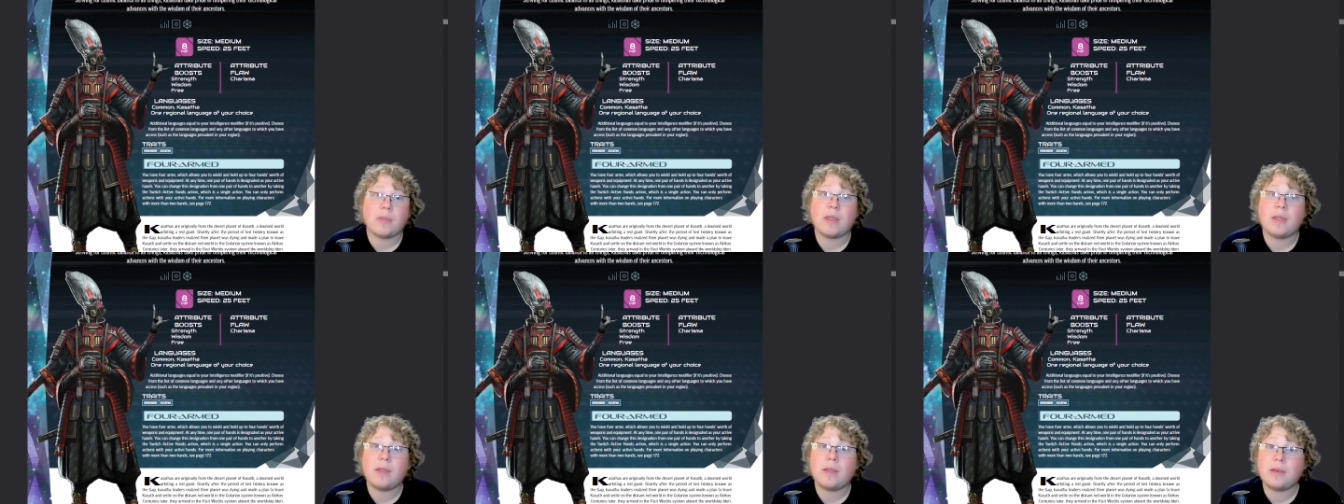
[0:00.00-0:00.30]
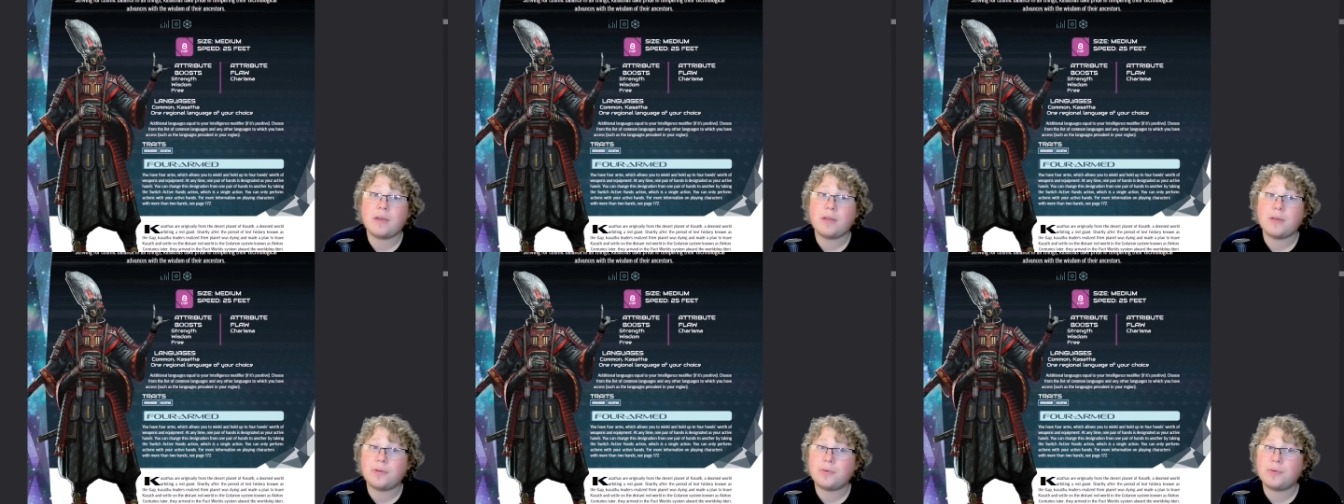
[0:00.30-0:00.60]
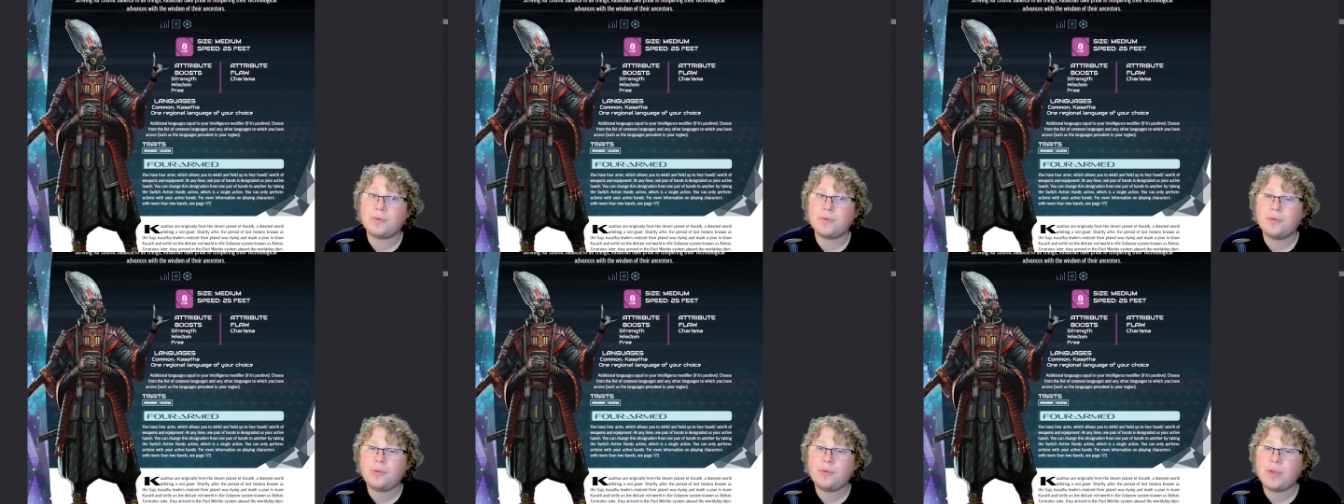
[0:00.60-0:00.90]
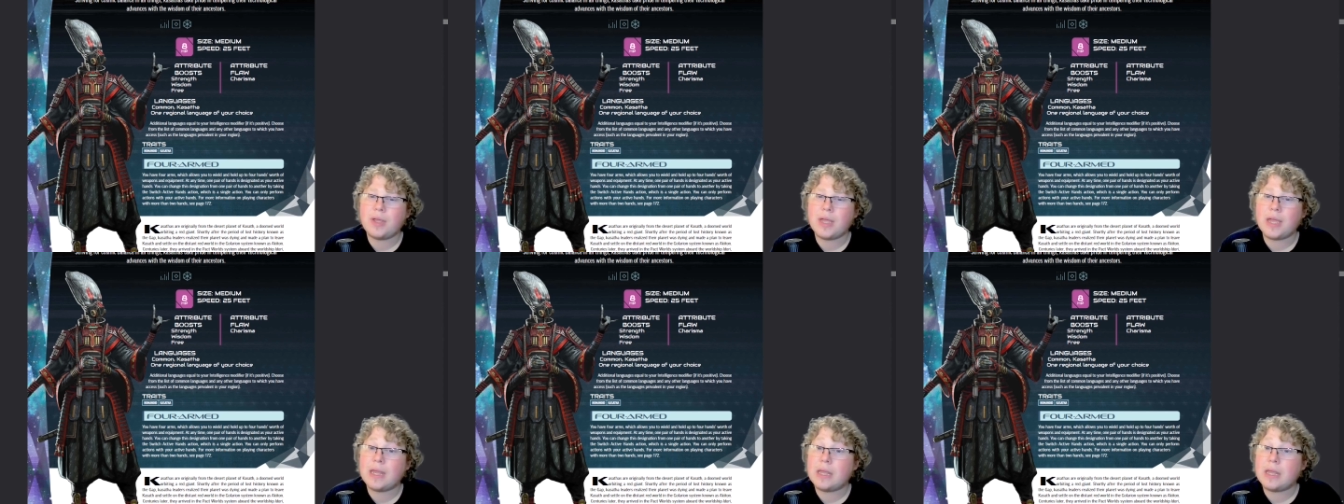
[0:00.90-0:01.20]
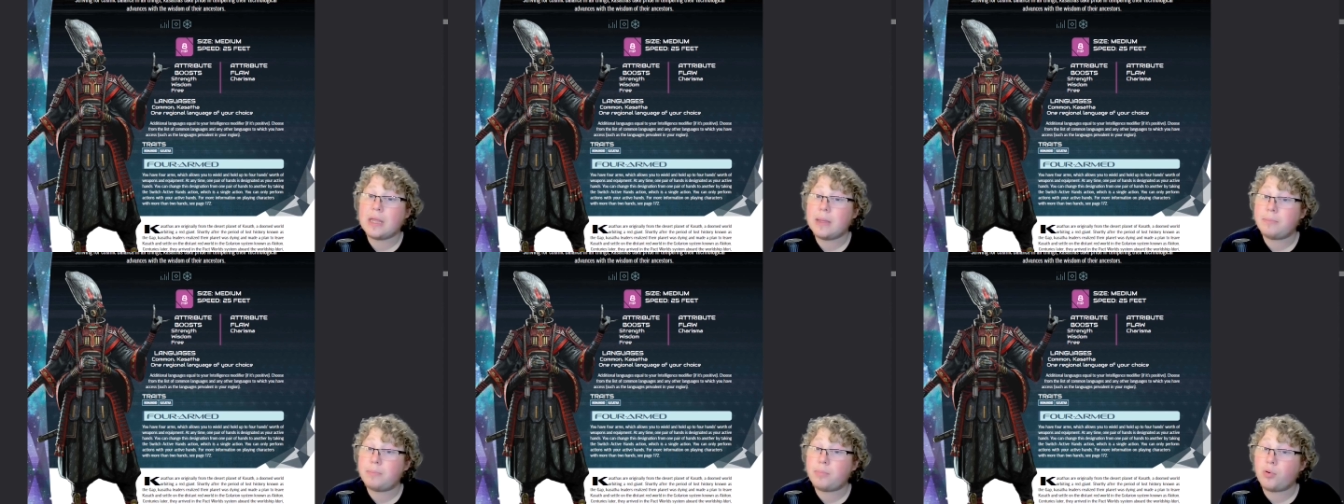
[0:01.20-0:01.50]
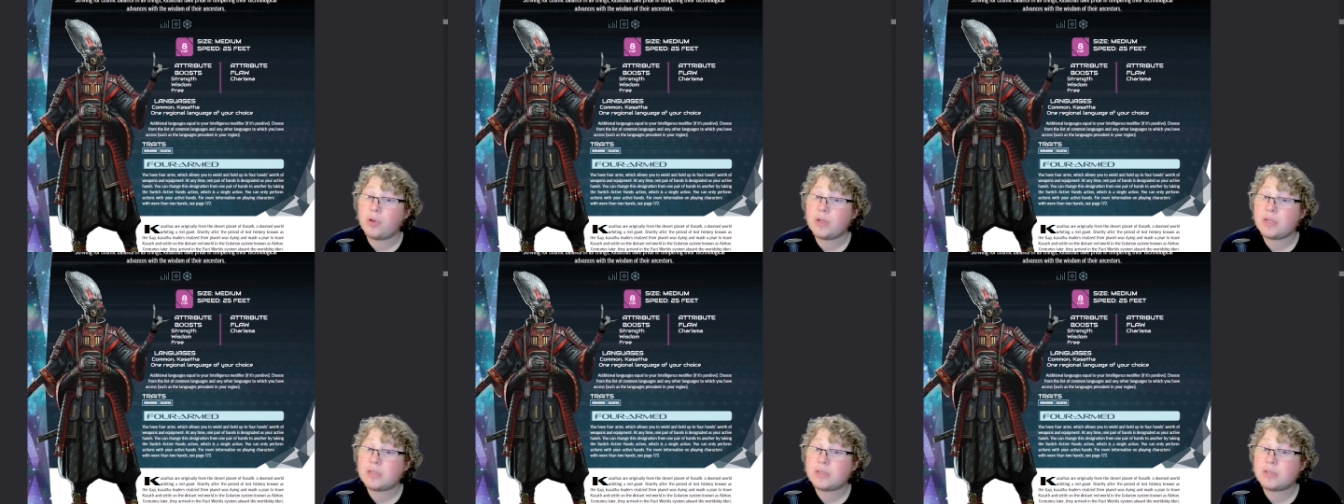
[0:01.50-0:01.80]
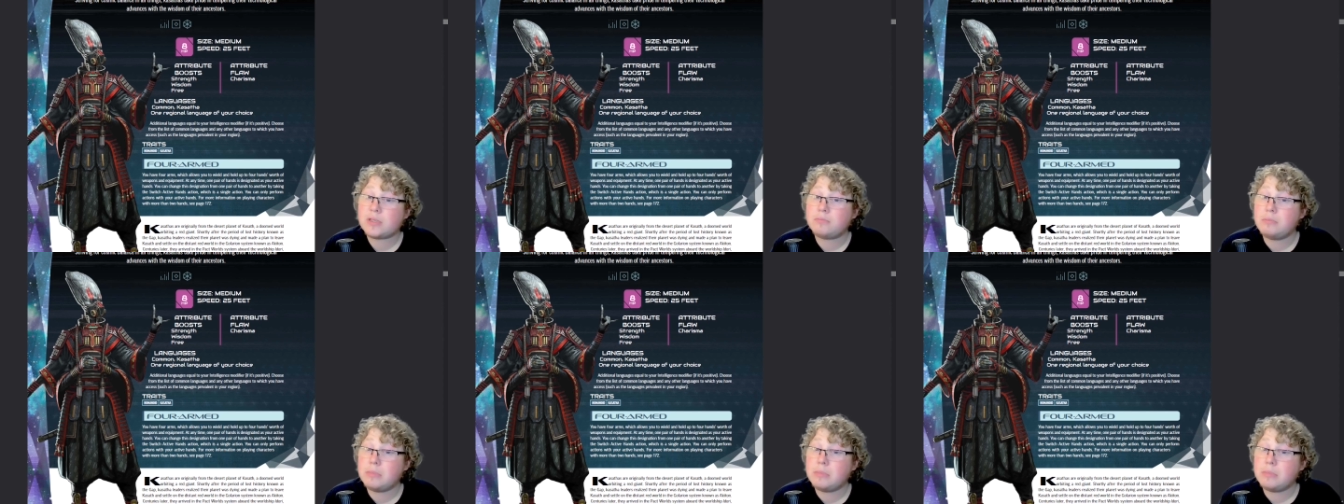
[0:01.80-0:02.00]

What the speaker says: Anywho, 8 hit points,